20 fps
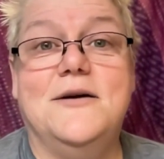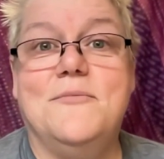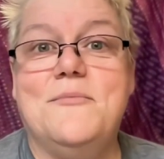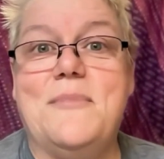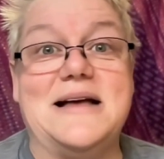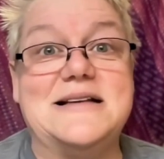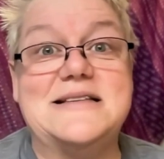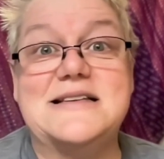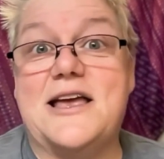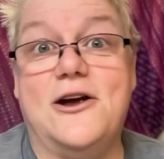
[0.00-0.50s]

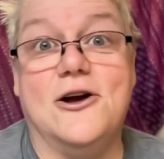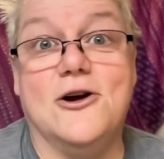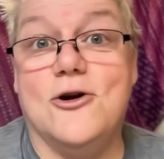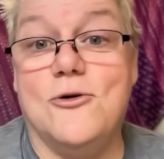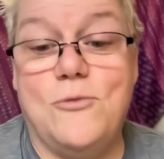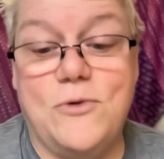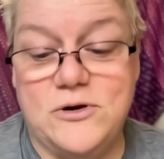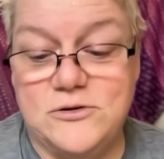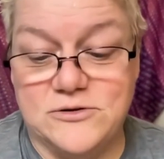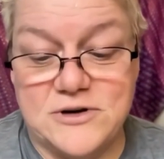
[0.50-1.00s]
mascara
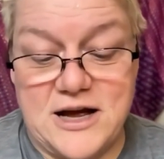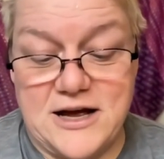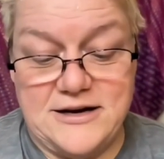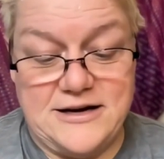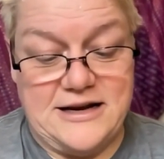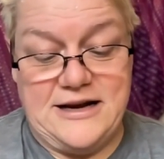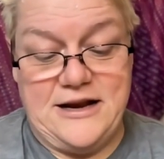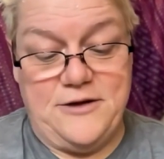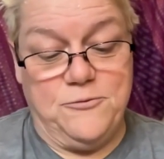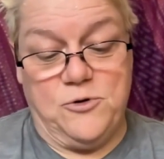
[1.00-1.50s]
will run
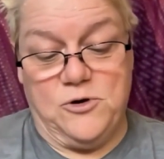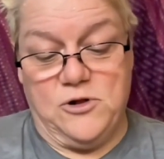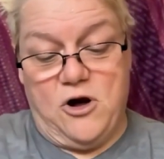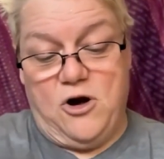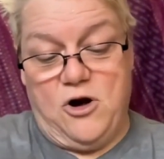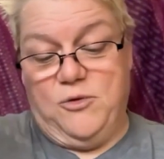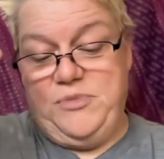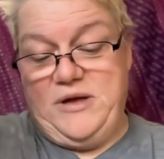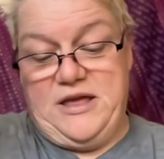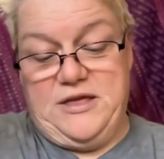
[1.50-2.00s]
and it will
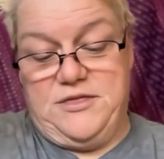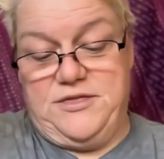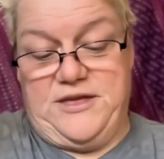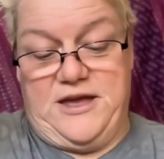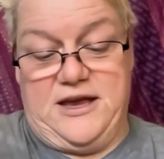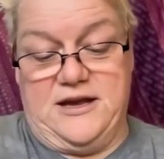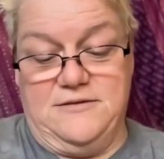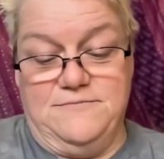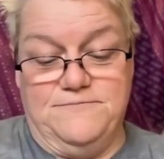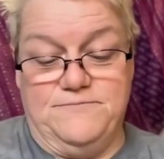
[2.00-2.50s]
all be a
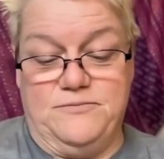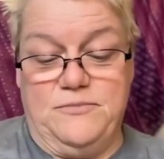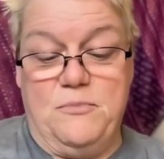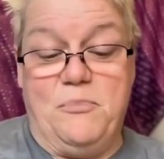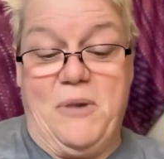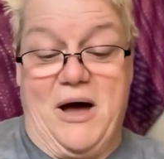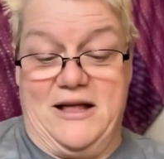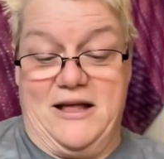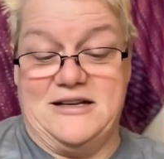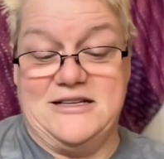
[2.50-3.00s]
thing
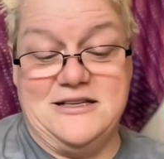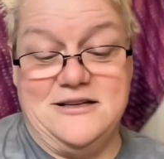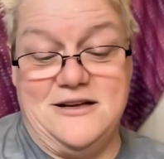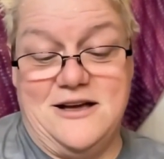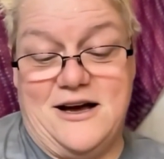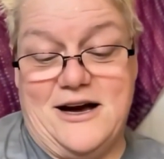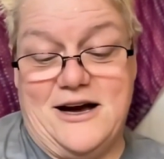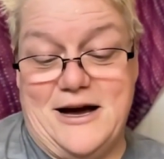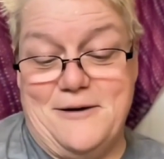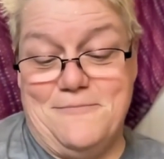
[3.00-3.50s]
but
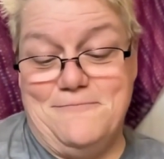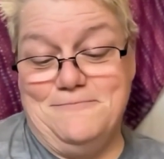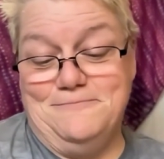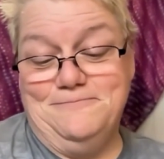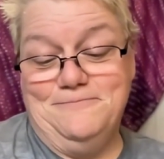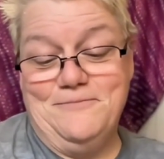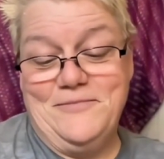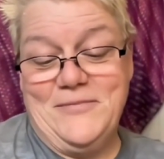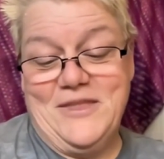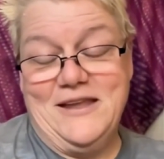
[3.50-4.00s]
um